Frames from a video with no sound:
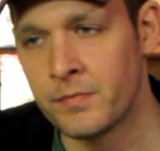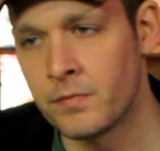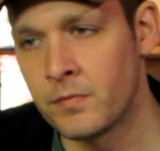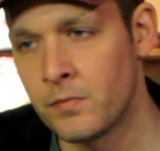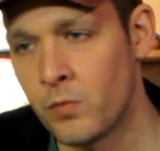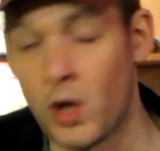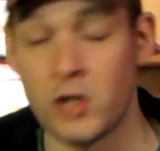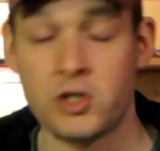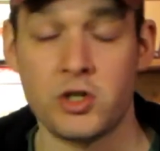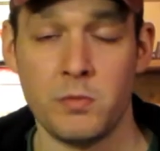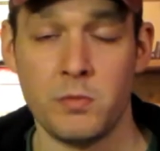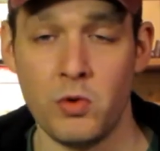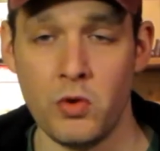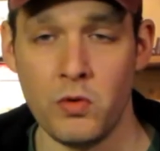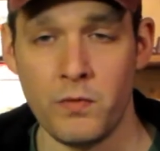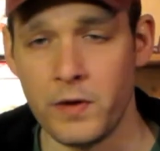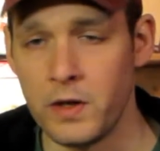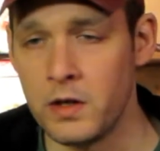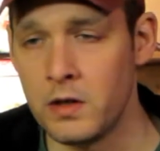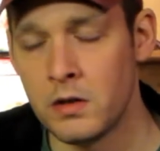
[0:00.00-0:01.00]
watch a
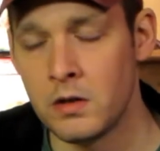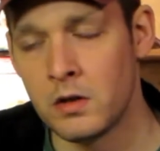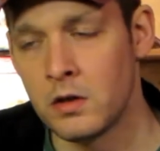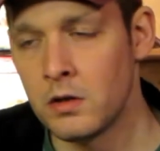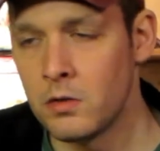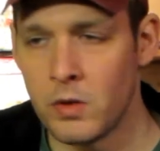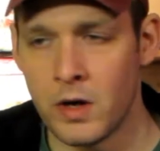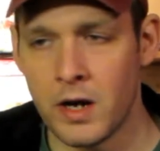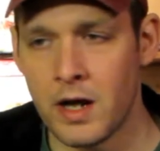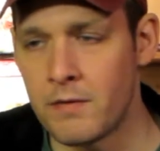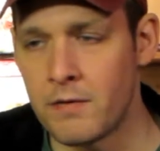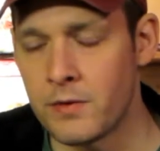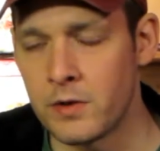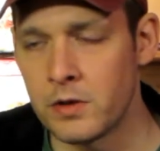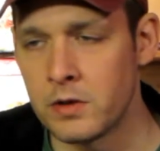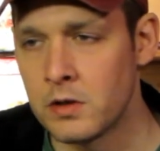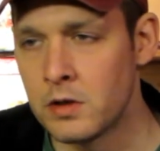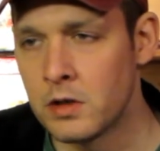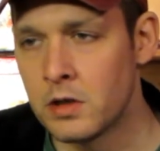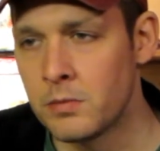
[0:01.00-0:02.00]
movie, whatever.
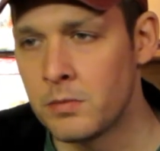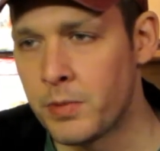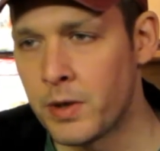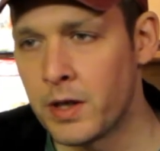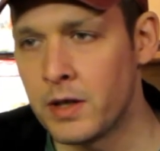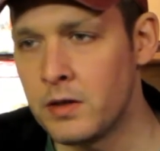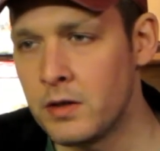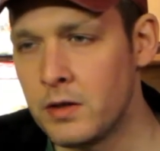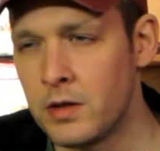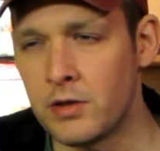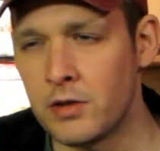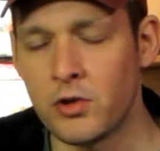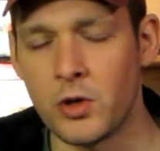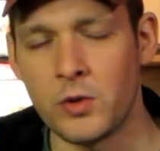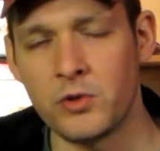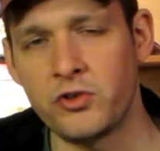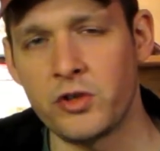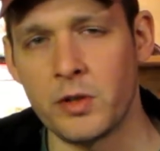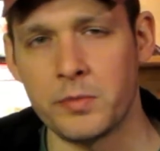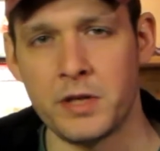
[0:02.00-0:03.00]
But there's
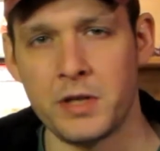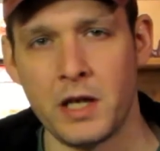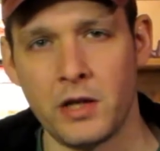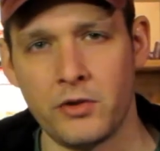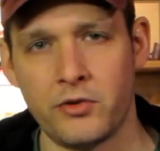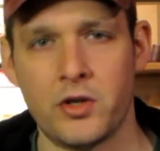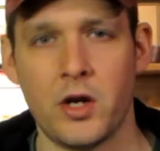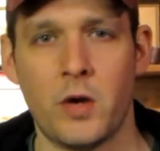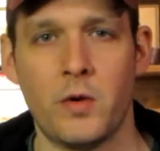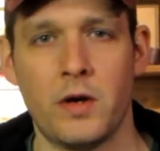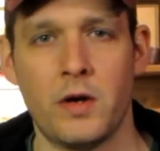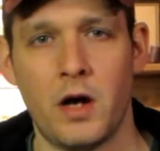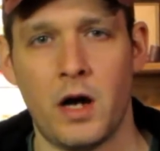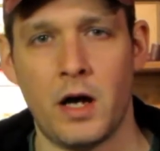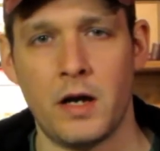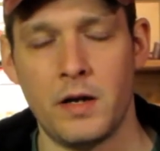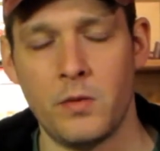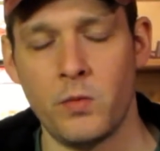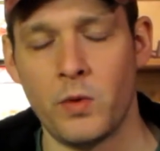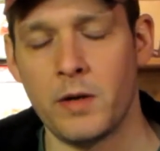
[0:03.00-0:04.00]
always something else going
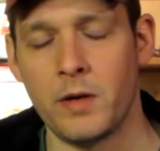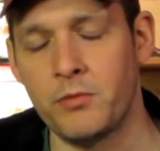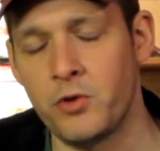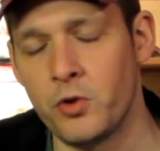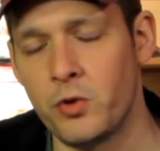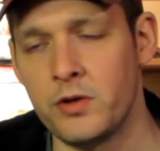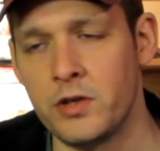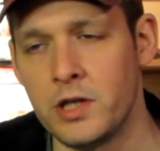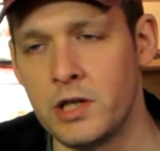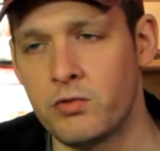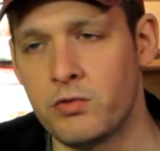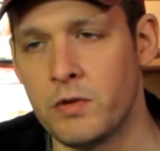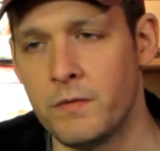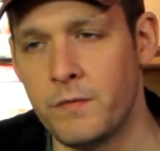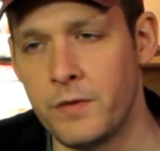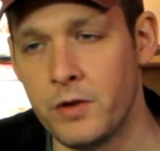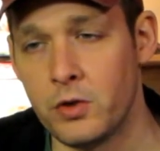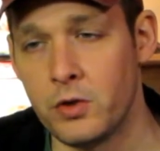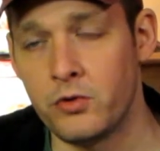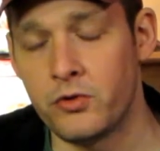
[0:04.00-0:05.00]
on. And when I'm doing these
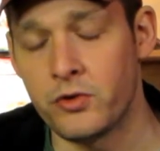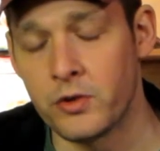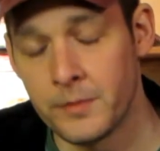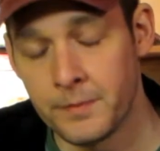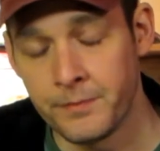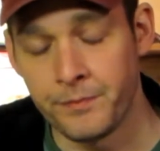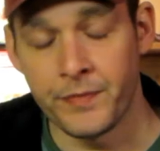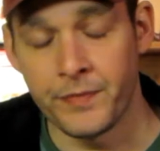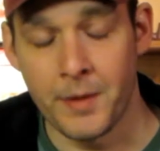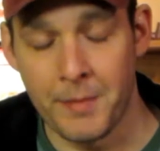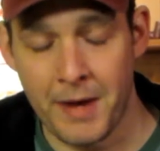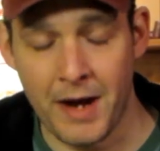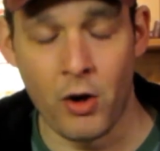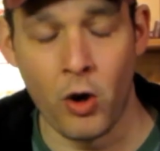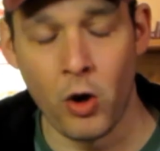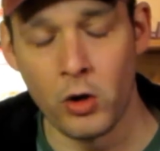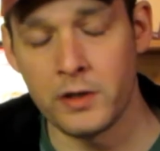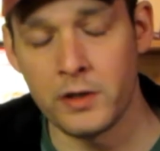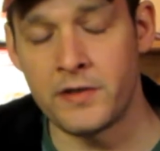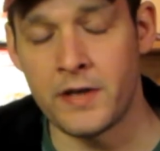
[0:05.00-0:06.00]
reviews, my
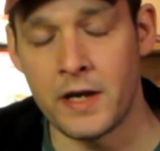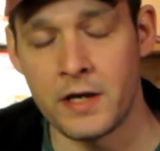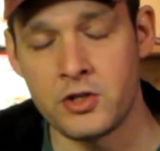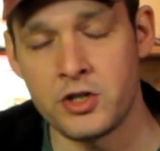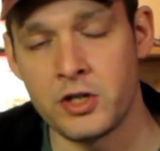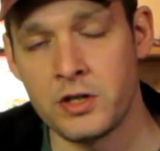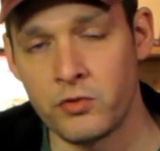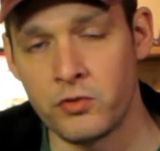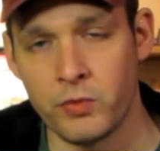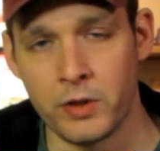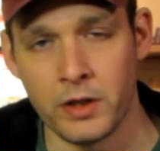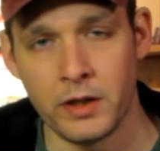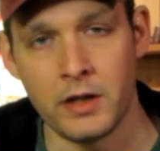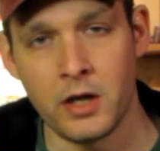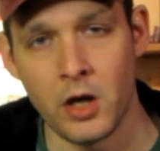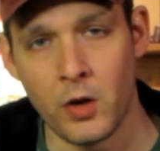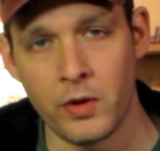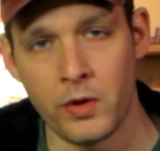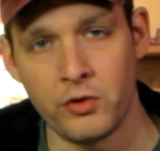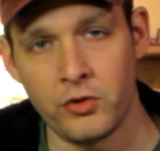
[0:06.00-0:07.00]
whole attention is really
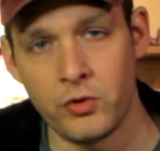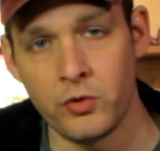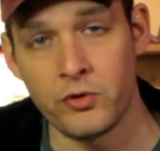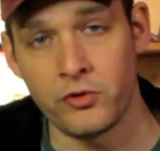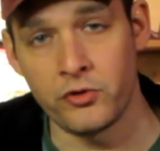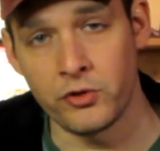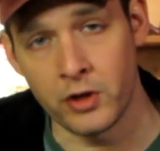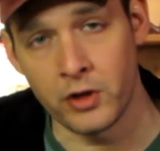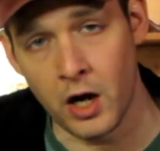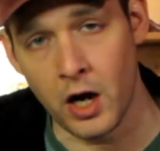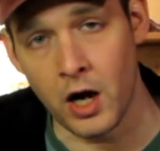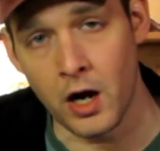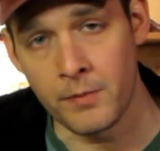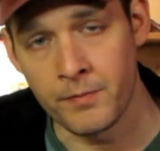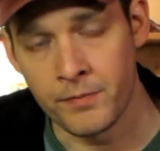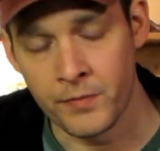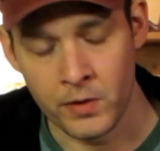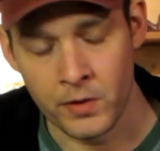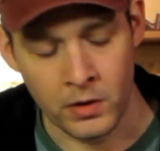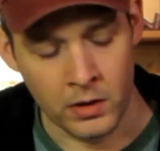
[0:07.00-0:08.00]
going to the cigar.
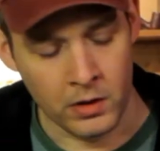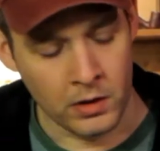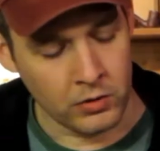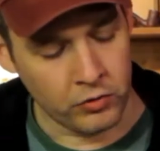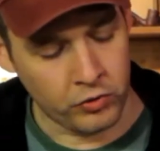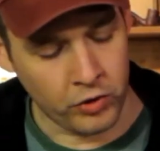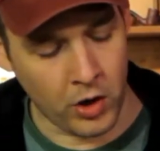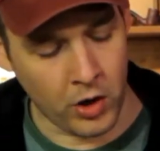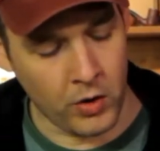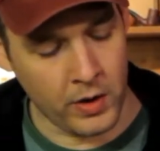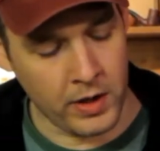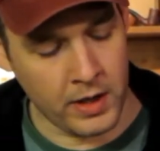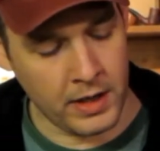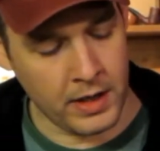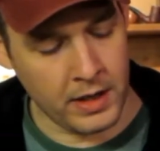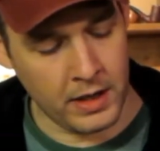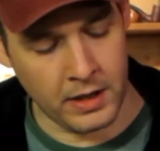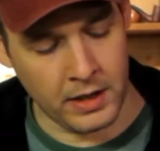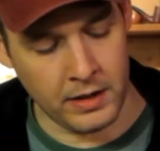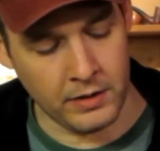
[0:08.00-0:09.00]
So it
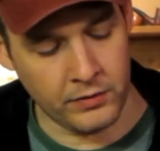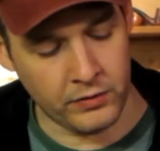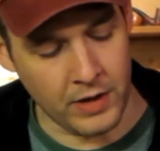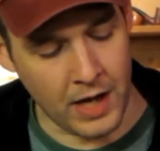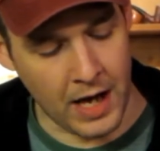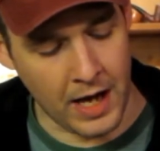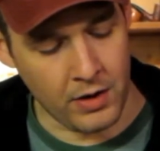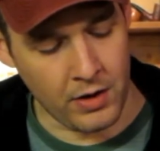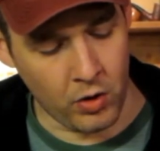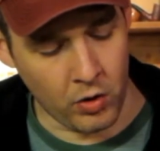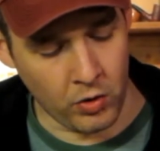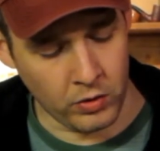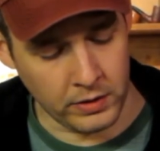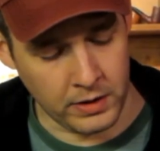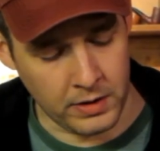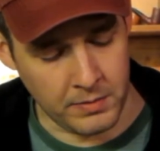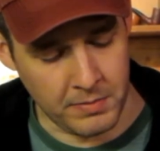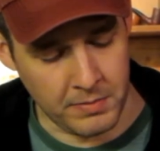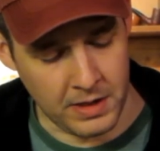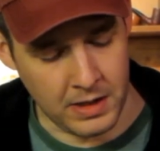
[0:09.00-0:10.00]
is not
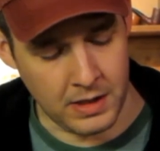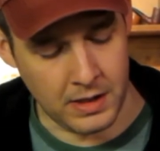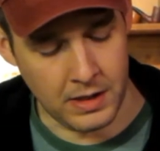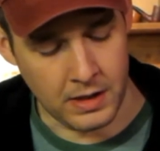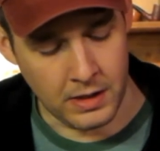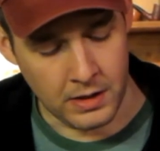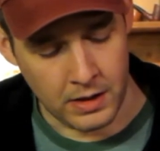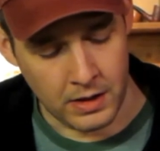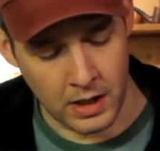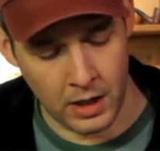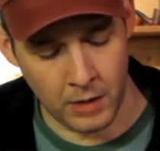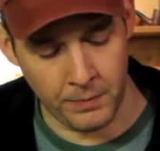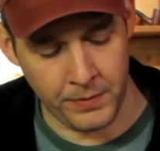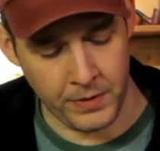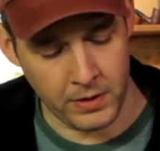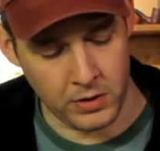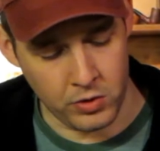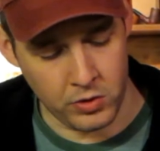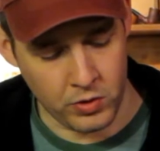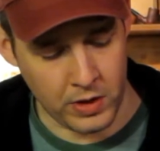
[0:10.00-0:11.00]
only me
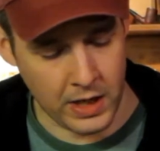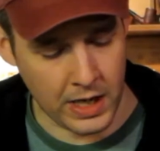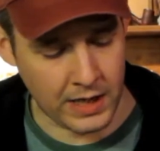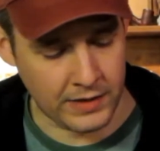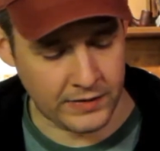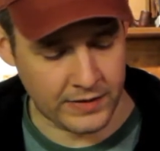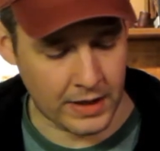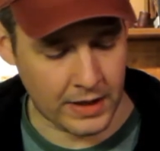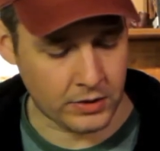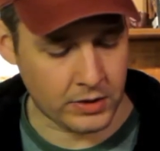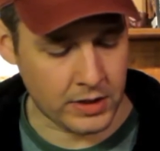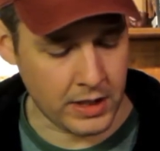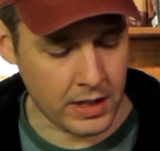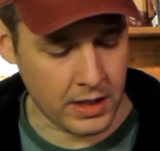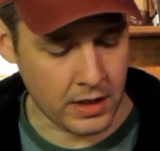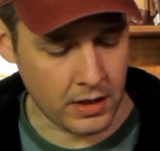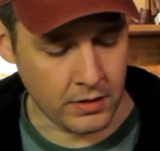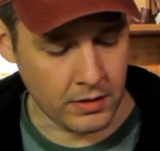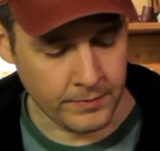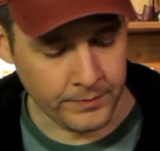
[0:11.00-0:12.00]
helping you guys out there,